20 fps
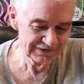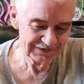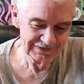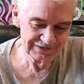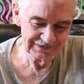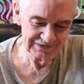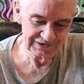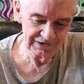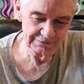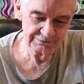
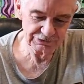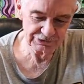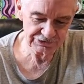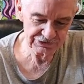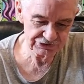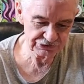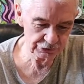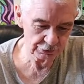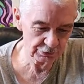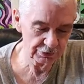I'm just
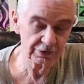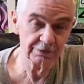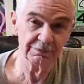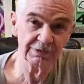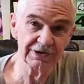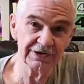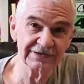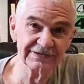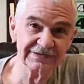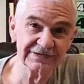joking, but
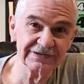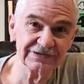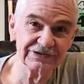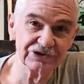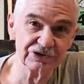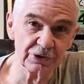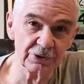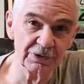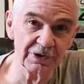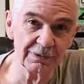this is
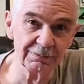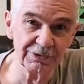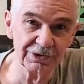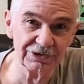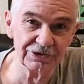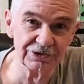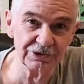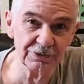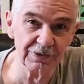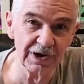show number
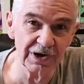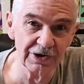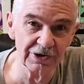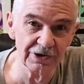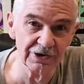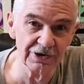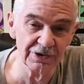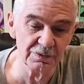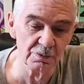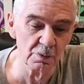
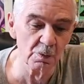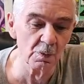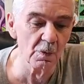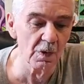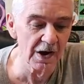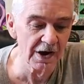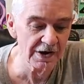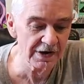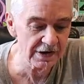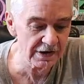
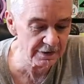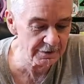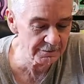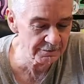201